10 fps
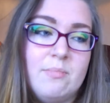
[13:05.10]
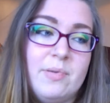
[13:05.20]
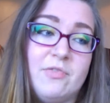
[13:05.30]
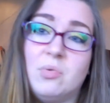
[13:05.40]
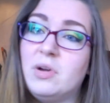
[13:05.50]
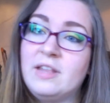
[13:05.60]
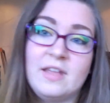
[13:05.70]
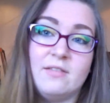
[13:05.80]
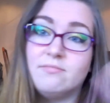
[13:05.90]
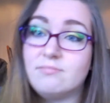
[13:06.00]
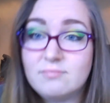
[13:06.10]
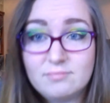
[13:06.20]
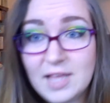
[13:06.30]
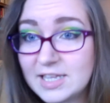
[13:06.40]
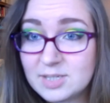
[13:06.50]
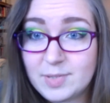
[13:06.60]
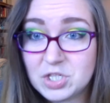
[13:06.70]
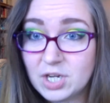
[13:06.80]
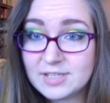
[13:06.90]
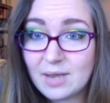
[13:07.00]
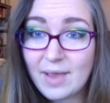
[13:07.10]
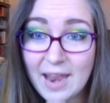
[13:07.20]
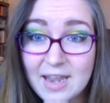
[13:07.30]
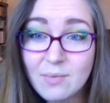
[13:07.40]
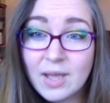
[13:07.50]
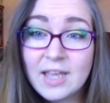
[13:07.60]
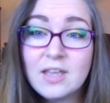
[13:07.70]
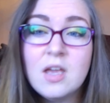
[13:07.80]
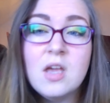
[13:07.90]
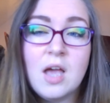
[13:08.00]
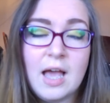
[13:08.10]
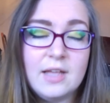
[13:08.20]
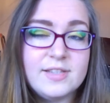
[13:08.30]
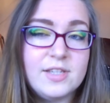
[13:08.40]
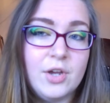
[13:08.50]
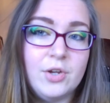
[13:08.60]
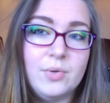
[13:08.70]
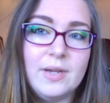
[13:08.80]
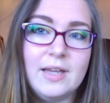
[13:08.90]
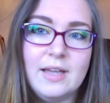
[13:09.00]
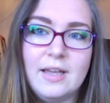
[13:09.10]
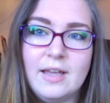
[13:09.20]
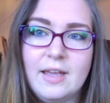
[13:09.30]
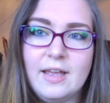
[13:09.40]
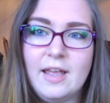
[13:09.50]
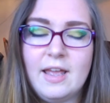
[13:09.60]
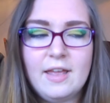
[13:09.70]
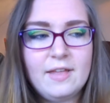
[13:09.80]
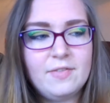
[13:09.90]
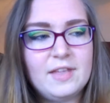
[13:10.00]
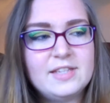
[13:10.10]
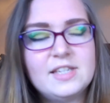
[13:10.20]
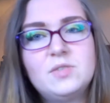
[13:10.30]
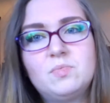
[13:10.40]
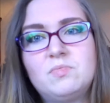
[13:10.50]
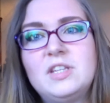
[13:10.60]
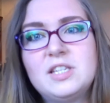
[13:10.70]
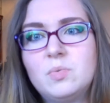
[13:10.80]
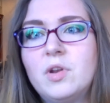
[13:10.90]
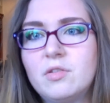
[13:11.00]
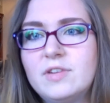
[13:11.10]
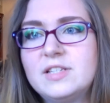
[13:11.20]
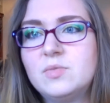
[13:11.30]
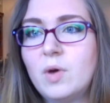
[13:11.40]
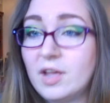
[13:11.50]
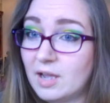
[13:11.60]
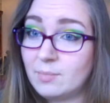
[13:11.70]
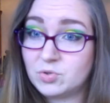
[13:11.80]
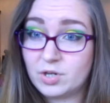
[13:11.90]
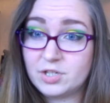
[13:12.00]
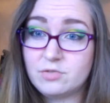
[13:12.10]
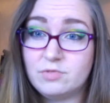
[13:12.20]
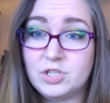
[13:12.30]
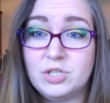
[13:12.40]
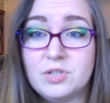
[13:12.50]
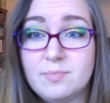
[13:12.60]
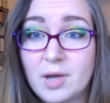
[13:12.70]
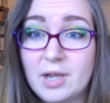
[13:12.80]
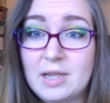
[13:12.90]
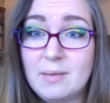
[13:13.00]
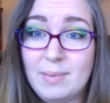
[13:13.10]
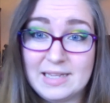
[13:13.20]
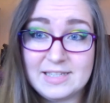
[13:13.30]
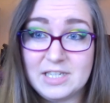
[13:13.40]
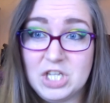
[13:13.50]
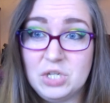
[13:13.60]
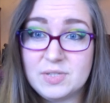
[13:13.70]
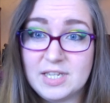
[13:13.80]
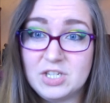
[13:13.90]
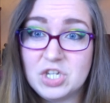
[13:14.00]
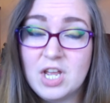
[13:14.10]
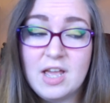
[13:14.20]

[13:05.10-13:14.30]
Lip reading: before it then has to be chucked out anyway. So this is one of the reasons why I'm trying to reduce my plastic usage.